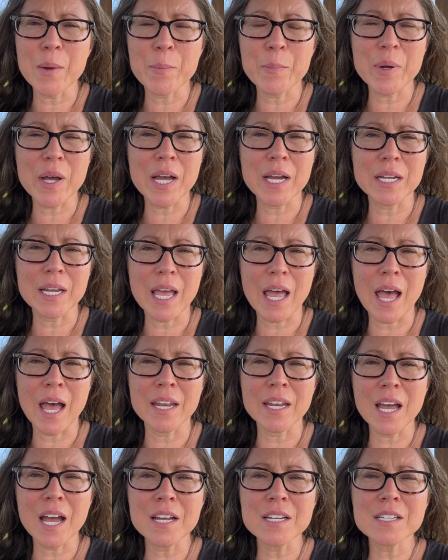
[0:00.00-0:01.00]
but
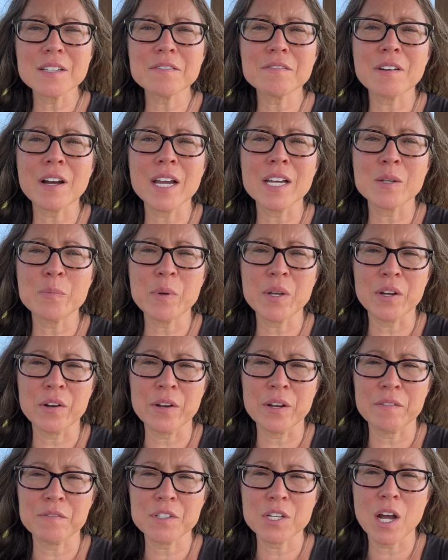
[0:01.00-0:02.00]
an undefined
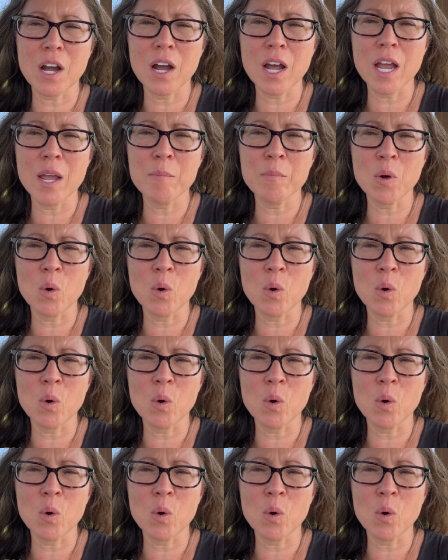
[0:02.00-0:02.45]
period of time